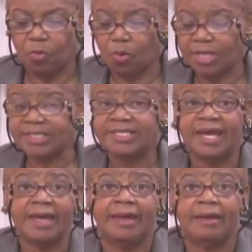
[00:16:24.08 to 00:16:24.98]
One
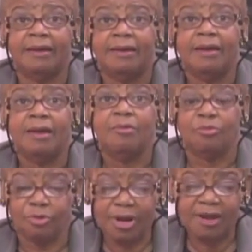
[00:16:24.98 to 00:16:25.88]
day,
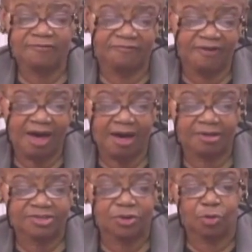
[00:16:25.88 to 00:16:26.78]
Br'er
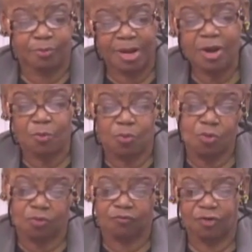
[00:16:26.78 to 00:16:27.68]
Fox, or Br'er
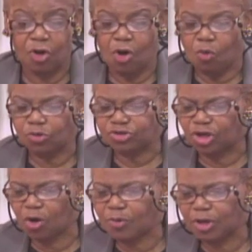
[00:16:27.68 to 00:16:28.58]
Wolf, was
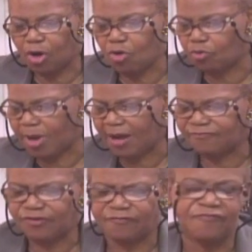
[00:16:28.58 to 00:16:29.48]
going home
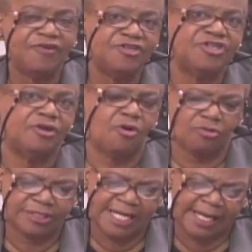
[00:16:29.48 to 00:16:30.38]
after fishing
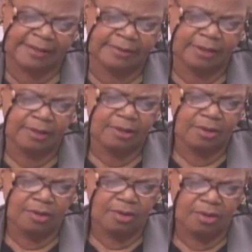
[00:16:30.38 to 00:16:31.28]
all day.
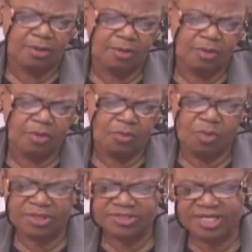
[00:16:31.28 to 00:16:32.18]

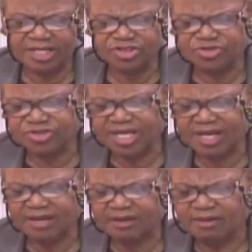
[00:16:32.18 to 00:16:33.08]
What's that you
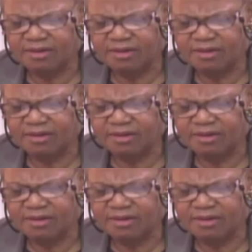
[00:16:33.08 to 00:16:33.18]
say?